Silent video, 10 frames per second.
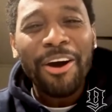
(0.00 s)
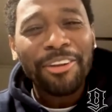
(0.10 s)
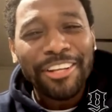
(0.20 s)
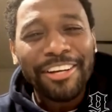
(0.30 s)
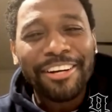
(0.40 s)

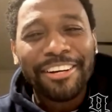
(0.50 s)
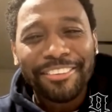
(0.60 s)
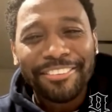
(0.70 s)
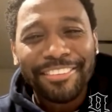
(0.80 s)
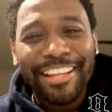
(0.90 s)
Faizon
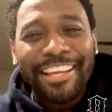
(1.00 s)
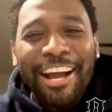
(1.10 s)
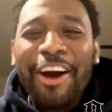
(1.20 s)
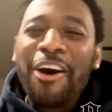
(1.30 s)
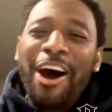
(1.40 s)
Love has a
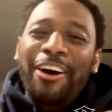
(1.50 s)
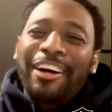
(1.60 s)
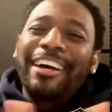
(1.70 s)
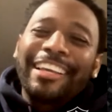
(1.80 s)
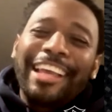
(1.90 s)
message
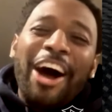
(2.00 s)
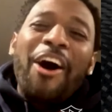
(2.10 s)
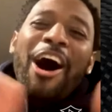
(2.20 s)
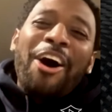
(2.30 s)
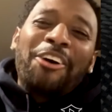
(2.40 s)
for new
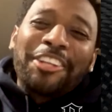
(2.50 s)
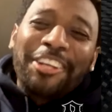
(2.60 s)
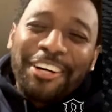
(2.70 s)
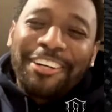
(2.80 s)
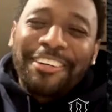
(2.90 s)
comedians
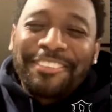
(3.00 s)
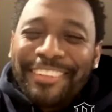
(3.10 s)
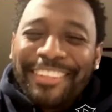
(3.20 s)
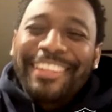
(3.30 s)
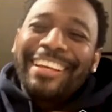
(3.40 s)

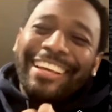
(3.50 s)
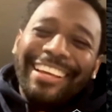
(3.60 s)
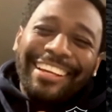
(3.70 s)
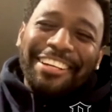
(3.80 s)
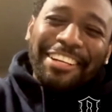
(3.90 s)
interviewing with
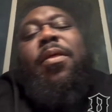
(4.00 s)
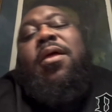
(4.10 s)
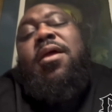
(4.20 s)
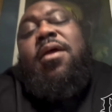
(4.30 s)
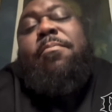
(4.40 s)
Shannon Sharpe.
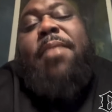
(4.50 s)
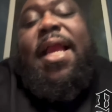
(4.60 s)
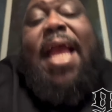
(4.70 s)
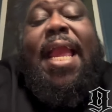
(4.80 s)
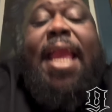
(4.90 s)
My
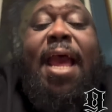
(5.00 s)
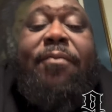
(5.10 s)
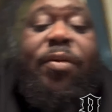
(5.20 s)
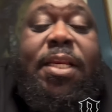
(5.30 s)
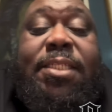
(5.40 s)
guy
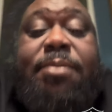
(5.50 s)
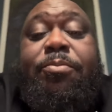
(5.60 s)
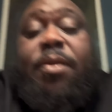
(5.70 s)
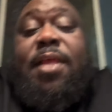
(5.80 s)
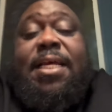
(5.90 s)
Godfrey, listen,
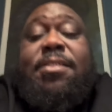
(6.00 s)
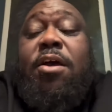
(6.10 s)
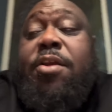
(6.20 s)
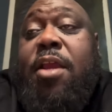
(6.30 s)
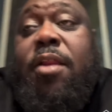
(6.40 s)
brother, I saw
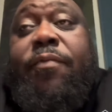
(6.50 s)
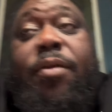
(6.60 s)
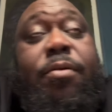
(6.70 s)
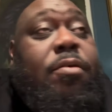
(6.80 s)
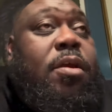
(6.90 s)
your
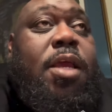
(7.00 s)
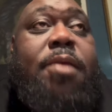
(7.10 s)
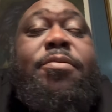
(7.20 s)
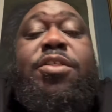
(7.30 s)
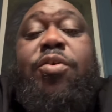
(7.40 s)
interview. It
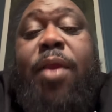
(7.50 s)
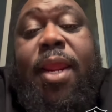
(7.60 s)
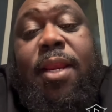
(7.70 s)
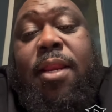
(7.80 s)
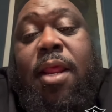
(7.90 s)
was great.
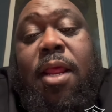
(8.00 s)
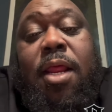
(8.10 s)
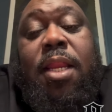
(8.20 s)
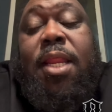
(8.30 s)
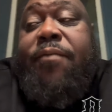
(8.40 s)

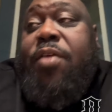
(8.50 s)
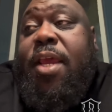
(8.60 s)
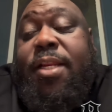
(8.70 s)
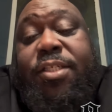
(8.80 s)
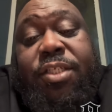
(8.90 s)
Love your
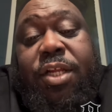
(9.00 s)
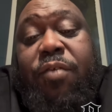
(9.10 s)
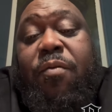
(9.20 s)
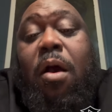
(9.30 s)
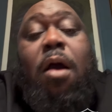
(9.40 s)
energy. You've
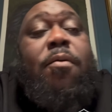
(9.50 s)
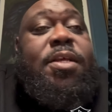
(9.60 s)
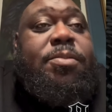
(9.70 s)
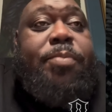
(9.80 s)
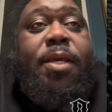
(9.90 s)
always
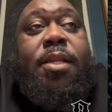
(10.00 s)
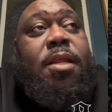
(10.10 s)
been